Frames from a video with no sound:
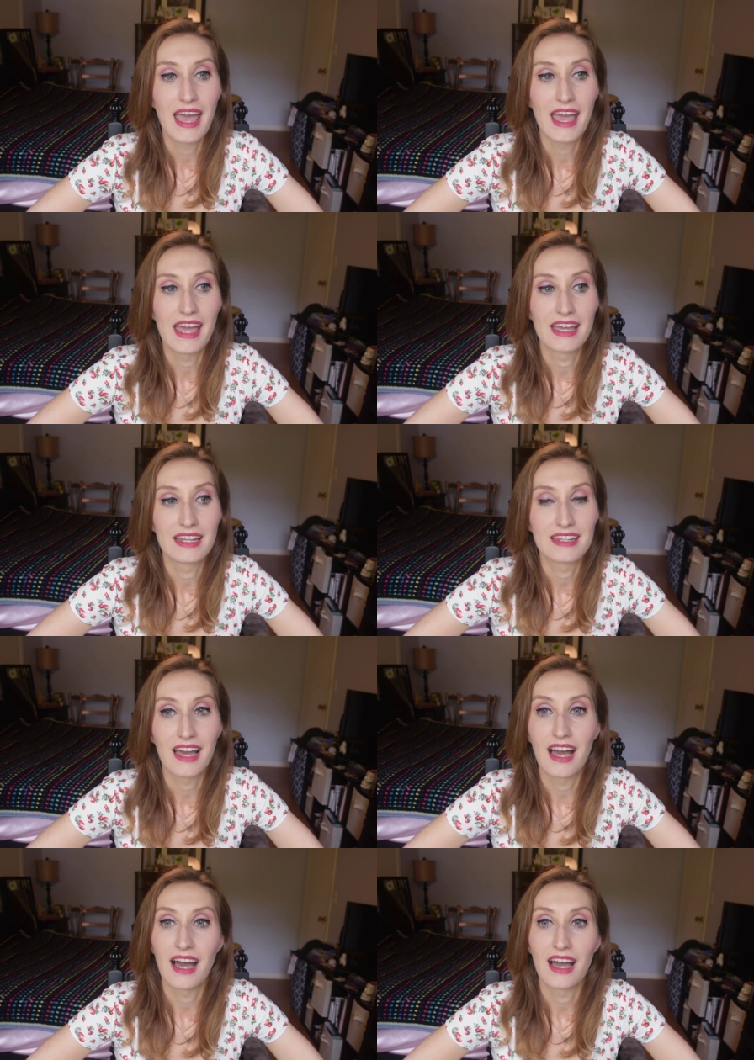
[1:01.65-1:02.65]

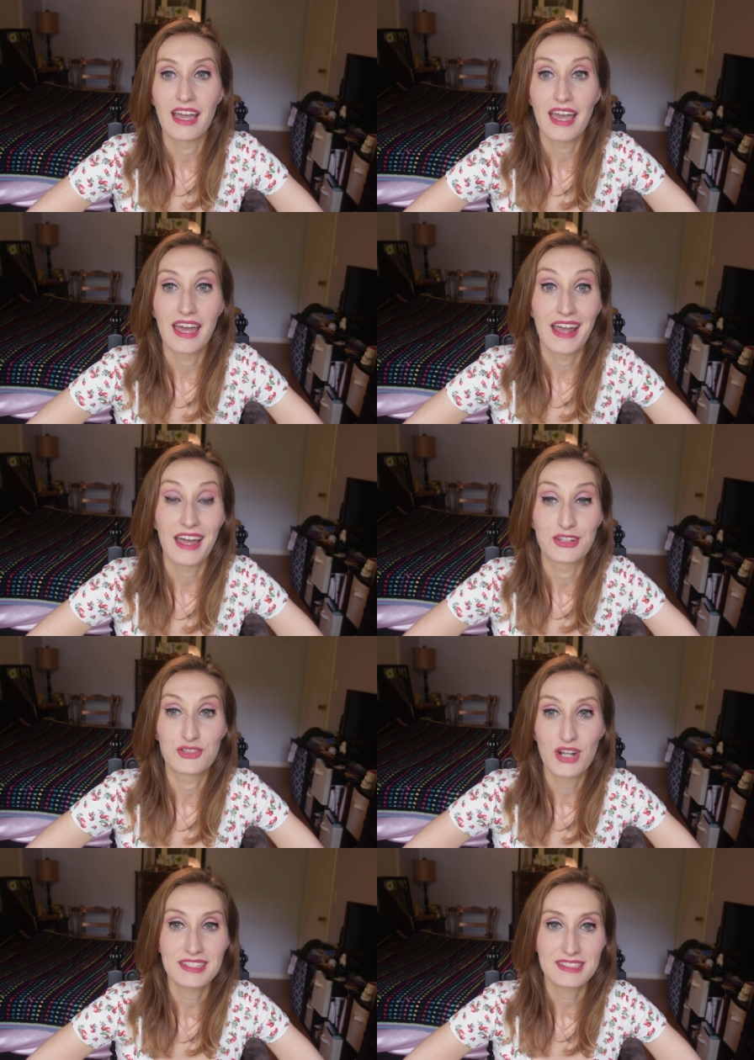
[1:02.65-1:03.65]
and I had had a
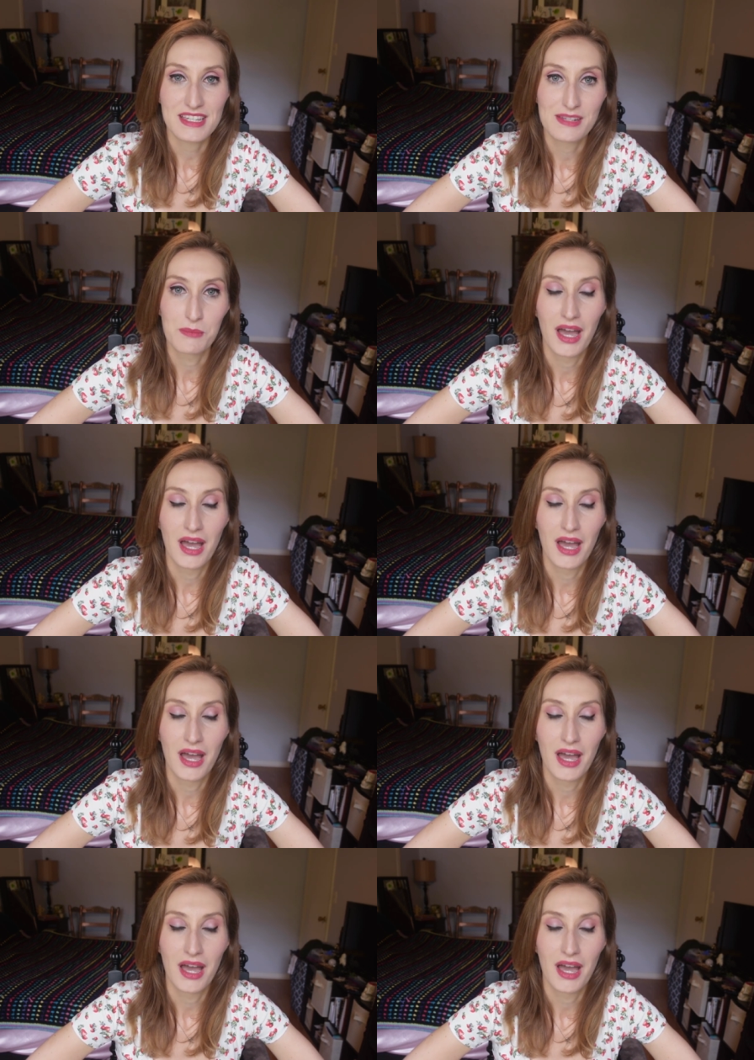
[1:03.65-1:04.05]
dress in